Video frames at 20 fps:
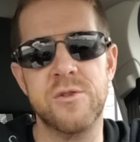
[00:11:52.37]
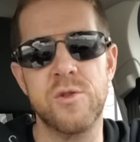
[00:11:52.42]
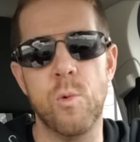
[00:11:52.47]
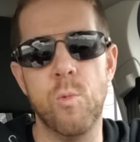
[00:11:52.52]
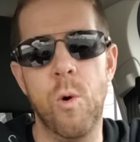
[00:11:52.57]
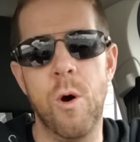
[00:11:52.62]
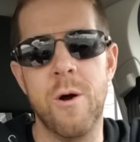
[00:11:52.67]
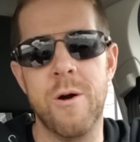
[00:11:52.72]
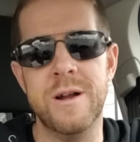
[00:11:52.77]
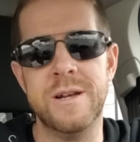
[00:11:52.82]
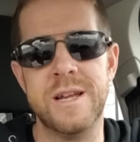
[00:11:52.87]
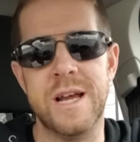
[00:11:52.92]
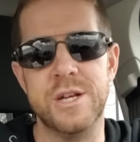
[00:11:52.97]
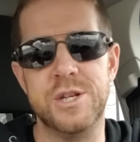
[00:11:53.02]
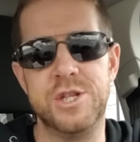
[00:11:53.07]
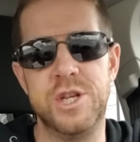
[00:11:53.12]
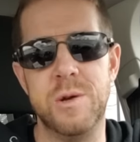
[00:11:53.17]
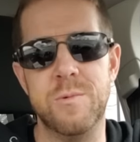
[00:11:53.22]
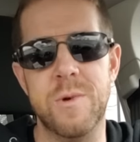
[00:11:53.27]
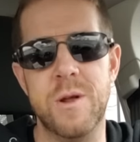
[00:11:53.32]
the warrant as
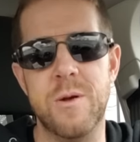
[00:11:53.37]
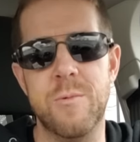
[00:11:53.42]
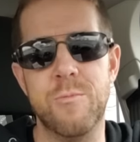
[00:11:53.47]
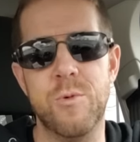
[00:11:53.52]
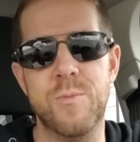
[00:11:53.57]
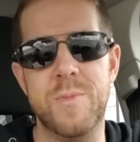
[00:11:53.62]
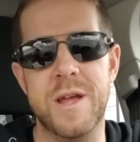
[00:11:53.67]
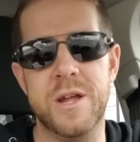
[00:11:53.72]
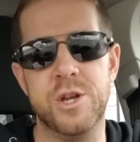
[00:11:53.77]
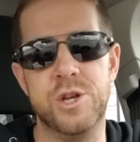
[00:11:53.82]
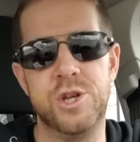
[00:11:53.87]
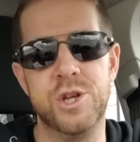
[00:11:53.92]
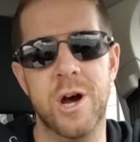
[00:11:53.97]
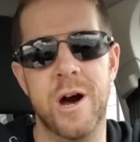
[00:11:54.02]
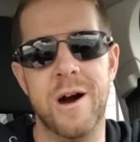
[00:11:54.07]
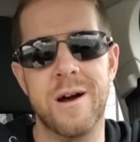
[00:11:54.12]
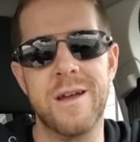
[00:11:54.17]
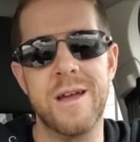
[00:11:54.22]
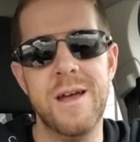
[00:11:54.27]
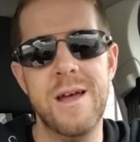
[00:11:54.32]
she would be in
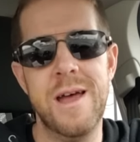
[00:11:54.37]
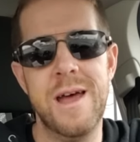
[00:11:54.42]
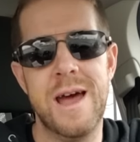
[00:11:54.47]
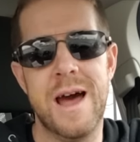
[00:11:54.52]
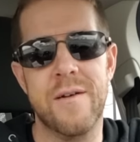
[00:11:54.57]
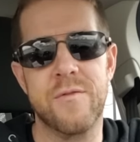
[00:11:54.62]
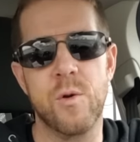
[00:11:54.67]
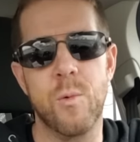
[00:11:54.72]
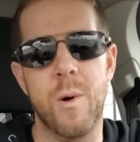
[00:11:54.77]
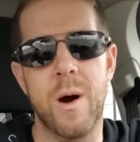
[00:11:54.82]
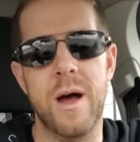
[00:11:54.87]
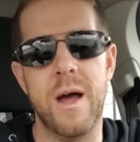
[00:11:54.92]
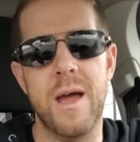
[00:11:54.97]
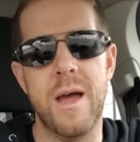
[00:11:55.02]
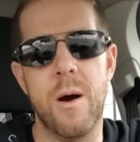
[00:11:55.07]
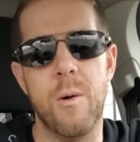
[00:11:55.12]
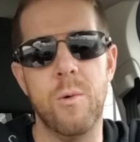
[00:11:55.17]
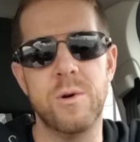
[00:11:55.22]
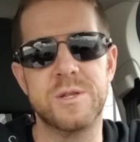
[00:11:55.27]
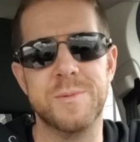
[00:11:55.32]
shock after what
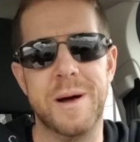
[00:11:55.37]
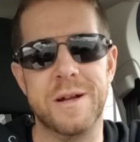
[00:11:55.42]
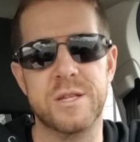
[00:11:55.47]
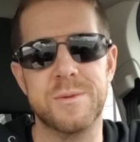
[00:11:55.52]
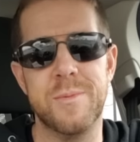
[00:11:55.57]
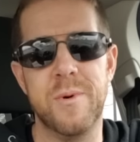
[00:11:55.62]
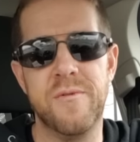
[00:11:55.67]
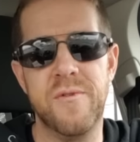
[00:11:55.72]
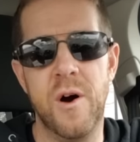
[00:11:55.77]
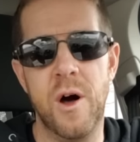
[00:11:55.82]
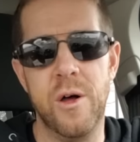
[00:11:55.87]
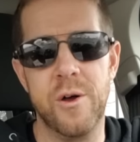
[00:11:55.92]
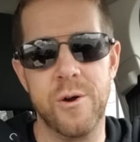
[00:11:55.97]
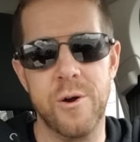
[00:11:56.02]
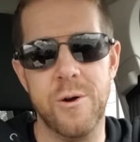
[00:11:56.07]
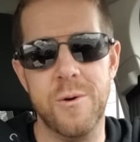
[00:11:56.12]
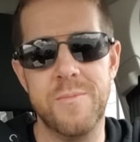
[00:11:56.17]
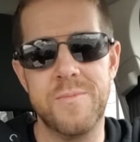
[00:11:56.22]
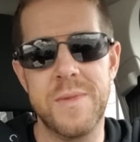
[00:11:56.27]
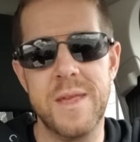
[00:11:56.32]
was about to befall
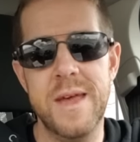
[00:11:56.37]
her.